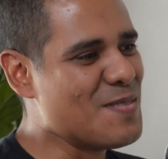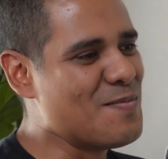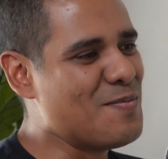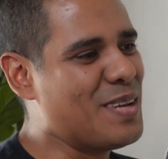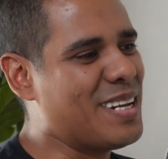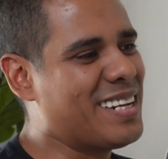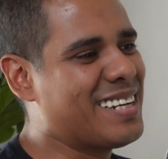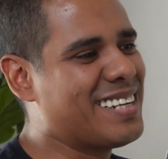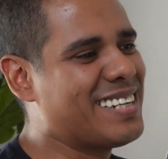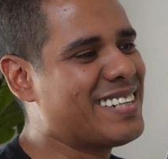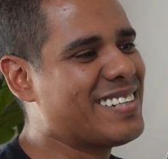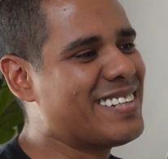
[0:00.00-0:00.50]

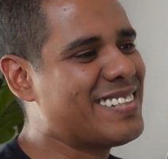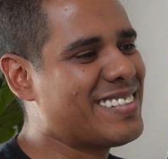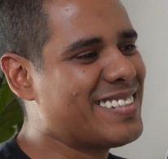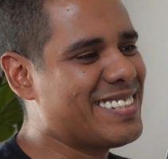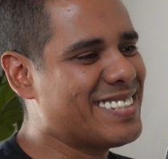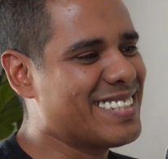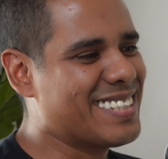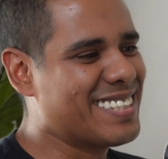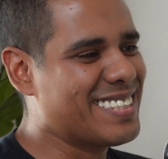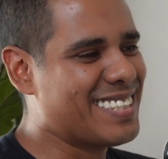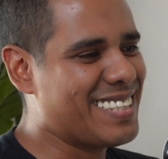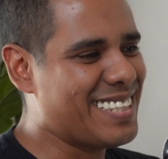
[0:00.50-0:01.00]

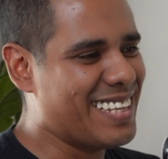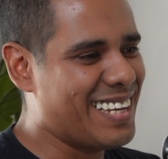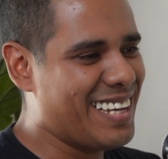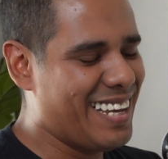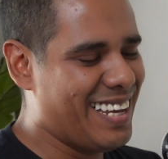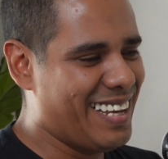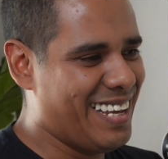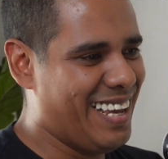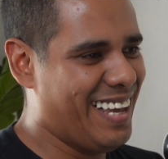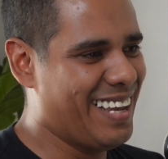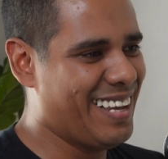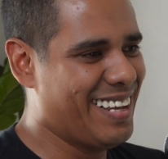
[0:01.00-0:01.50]
Because
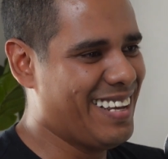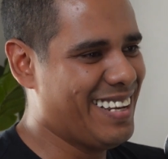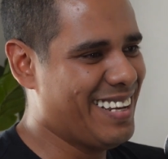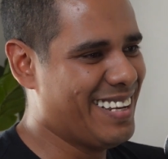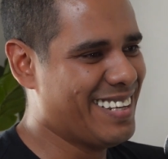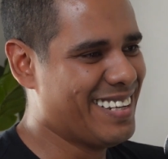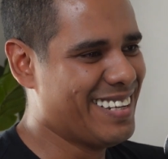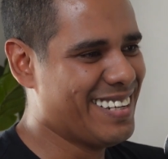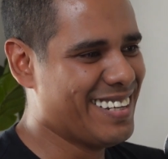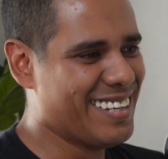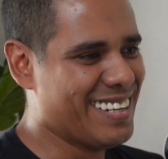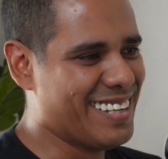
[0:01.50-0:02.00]
they,
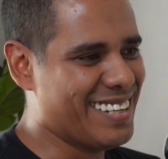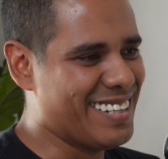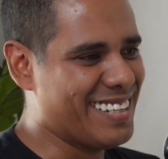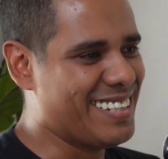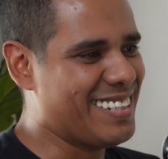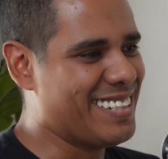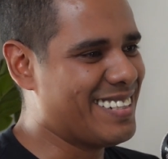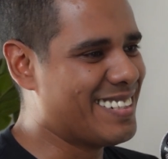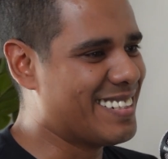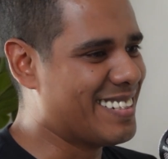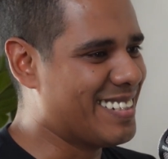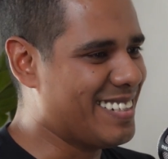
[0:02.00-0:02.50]

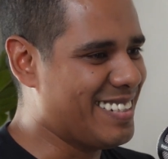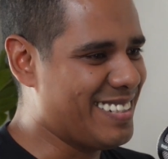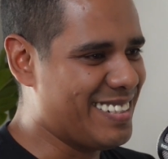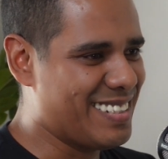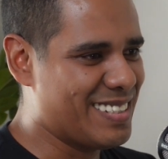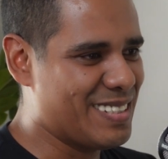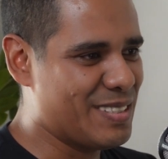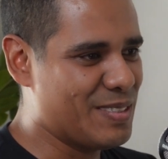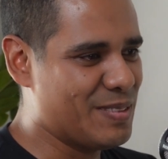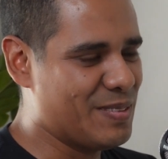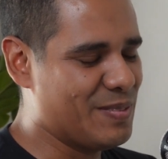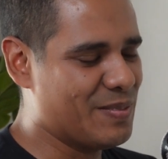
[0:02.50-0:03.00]
you
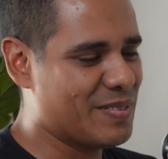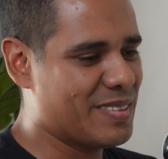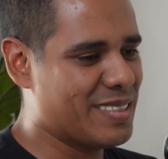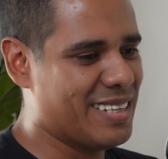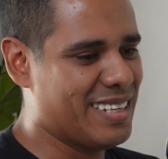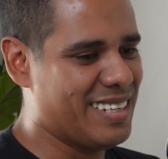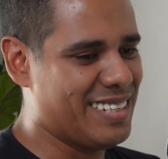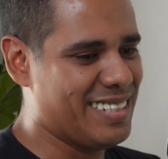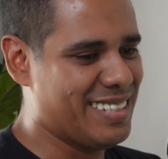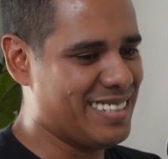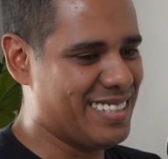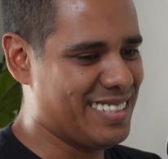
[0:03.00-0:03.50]
know,
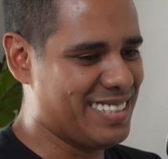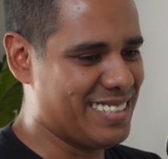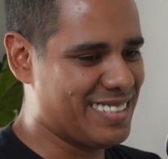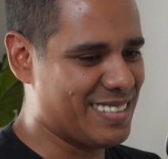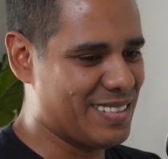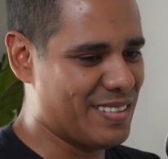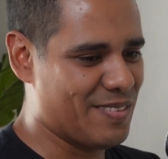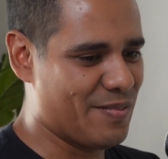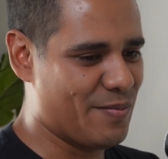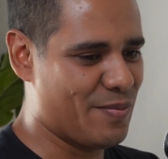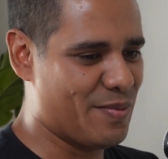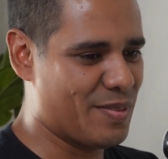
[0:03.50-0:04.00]

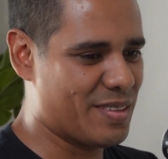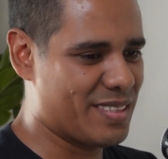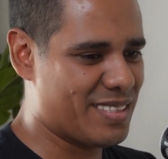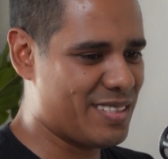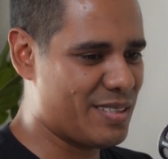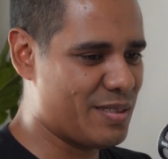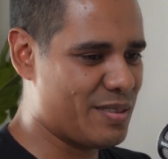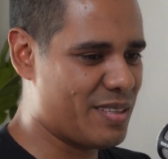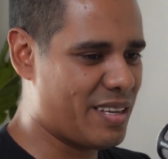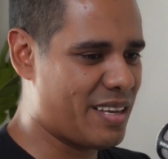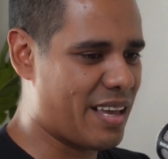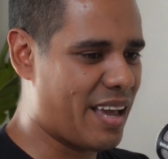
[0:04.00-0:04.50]

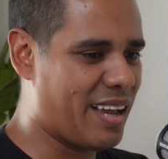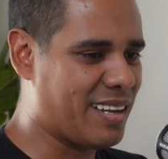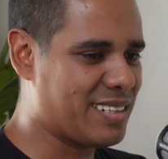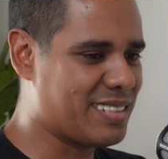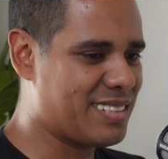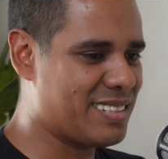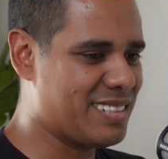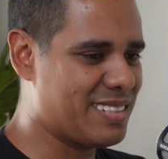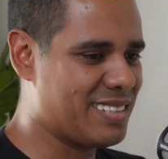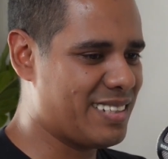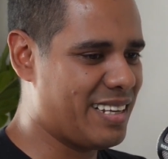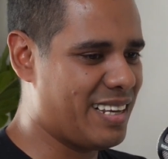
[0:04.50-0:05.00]
so they
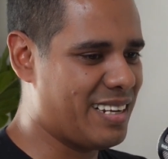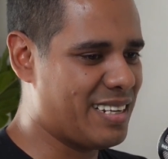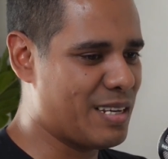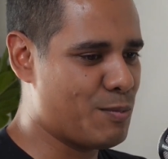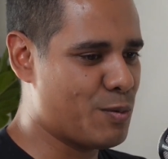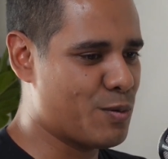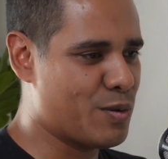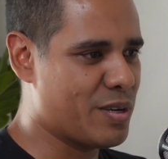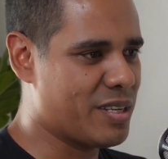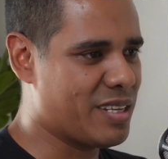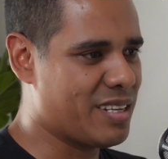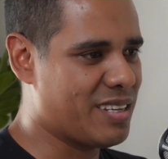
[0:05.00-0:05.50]
actually end
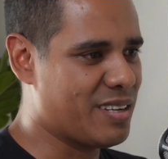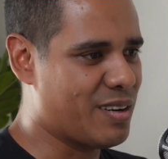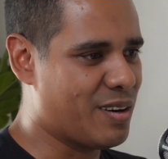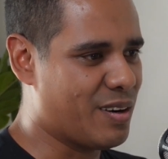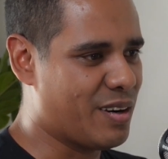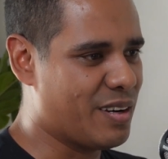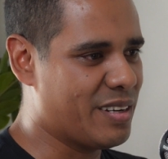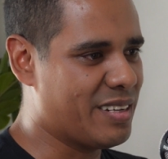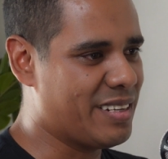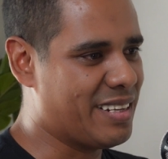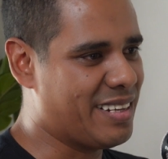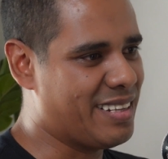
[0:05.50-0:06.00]
up working
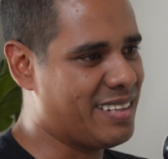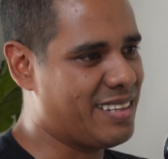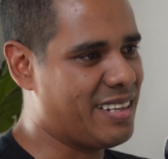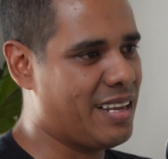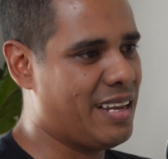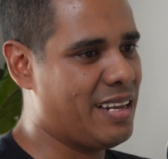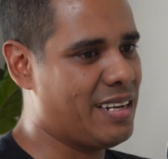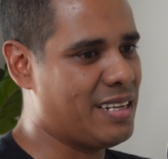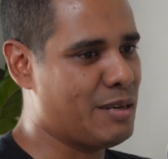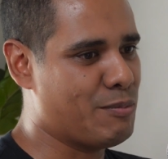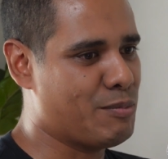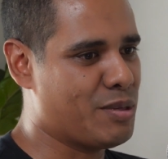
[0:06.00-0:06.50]
harder and they
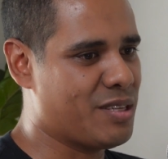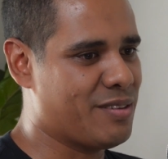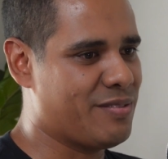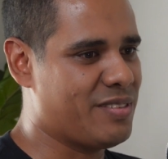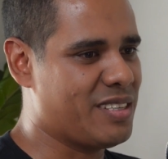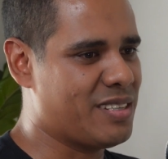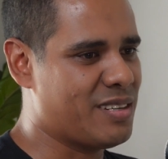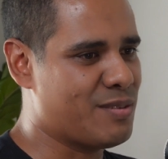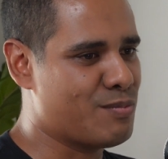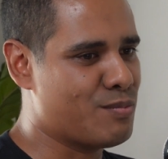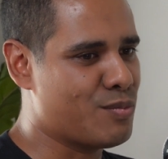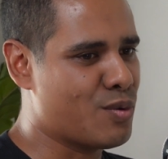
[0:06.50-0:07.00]
end up
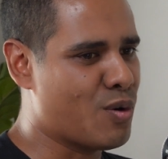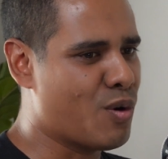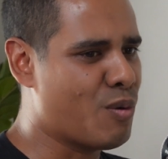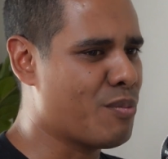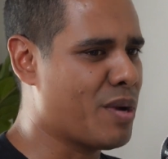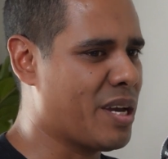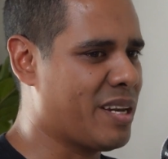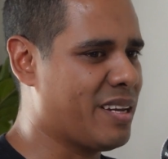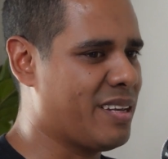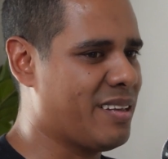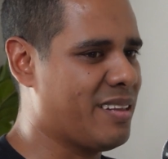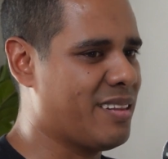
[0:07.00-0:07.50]
giving them more
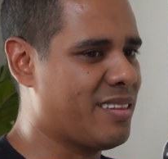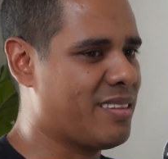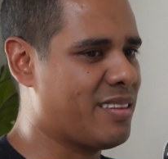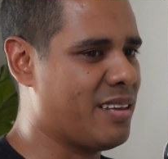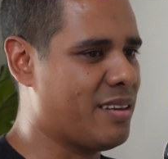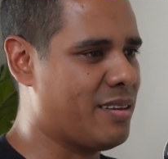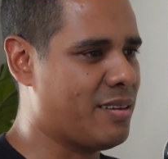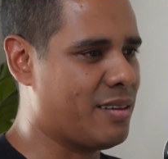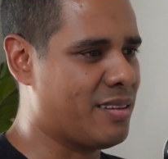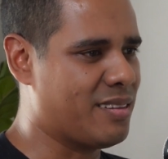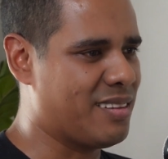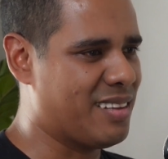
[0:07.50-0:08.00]
money,
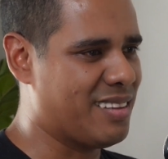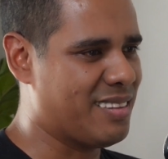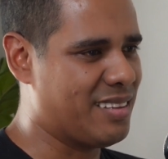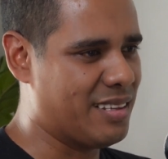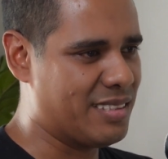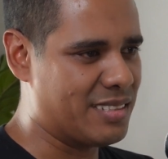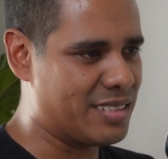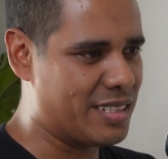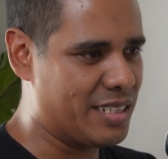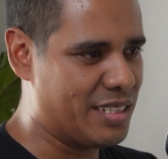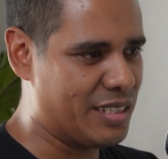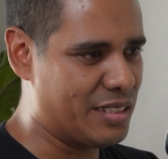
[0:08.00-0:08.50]
thinking that
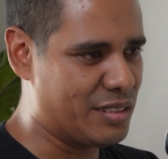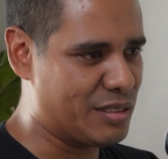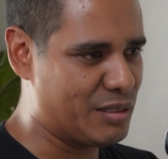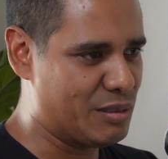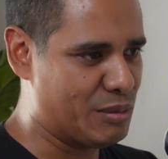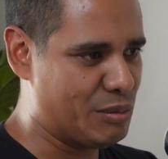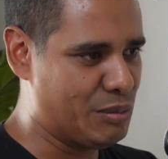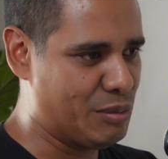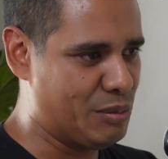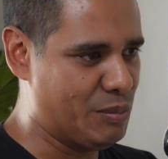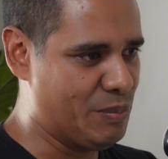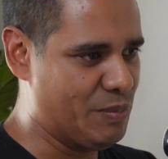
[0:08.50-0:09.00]
that's going
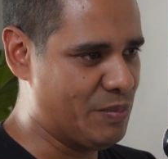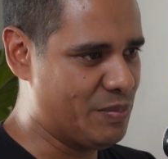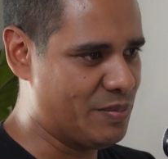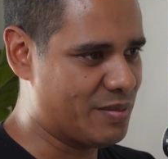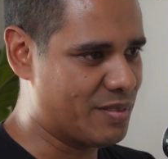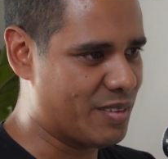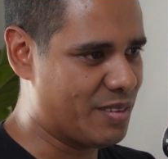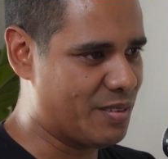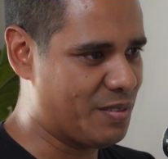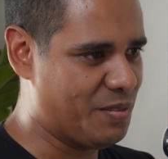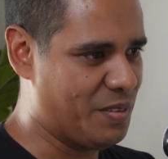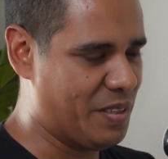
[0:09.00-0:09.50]
to
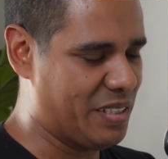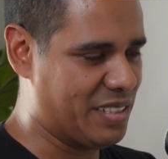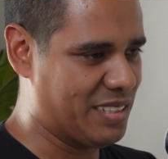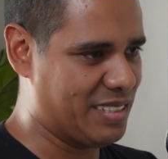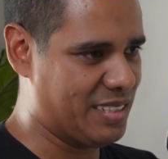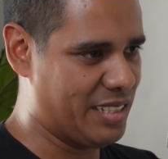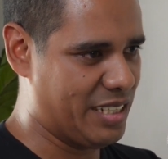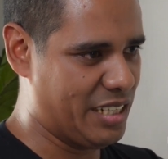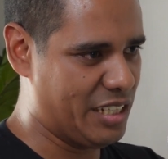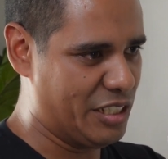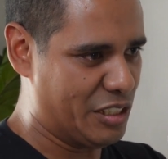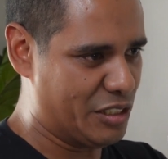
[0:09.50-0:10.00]
fix
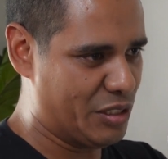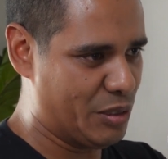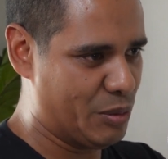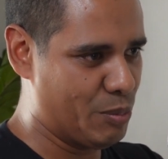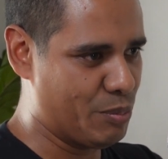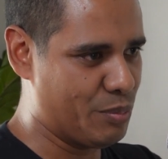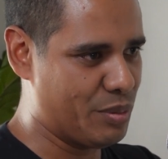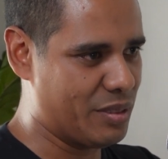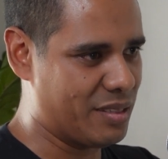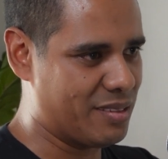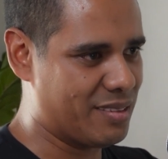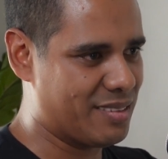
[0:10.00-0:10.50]
the issue.
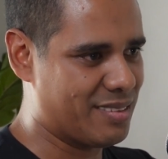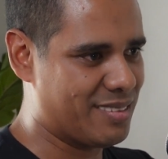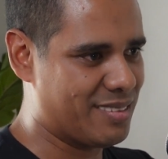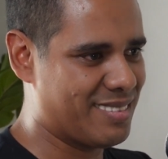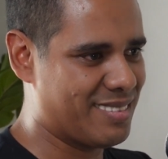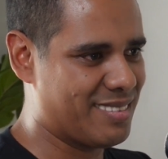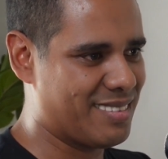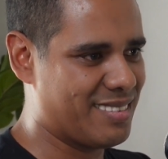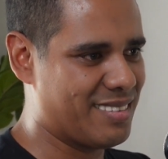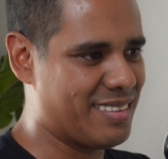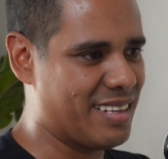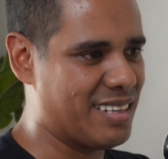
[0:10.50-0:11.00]
But
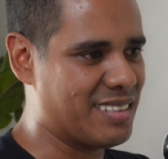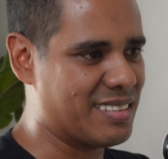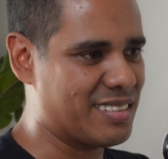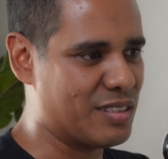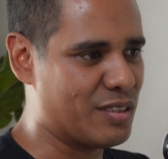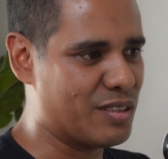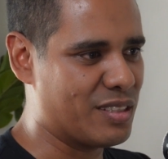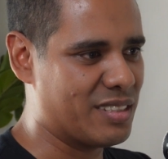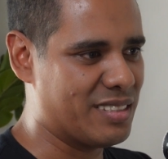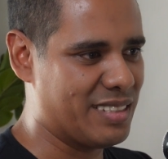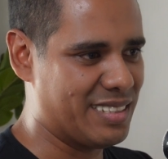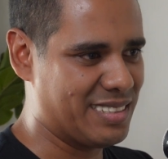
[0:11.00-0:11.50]
that's
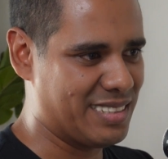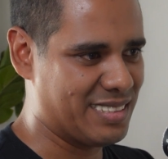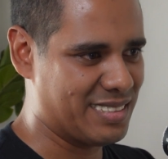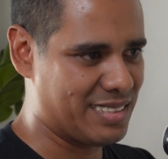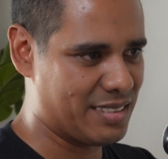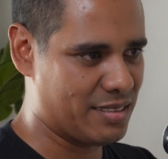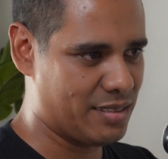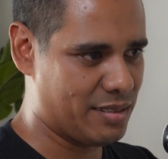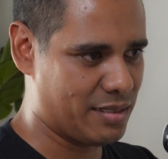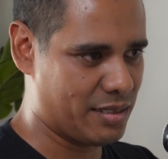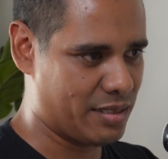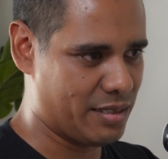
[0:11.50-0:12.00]
not
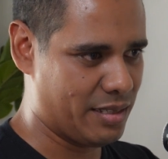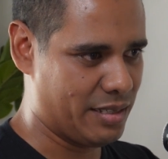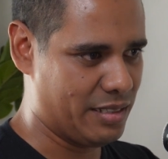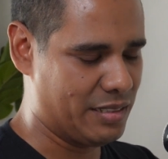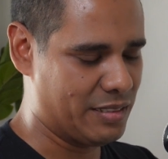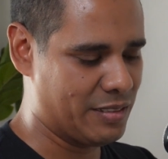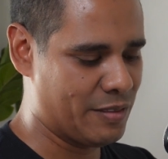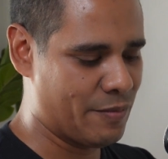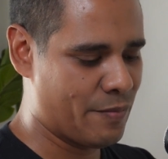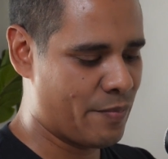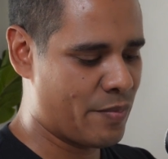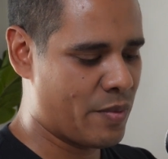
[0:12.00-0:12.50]
necessarily the
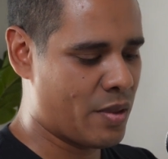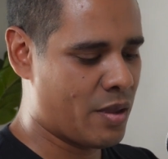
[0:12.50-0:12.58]
case.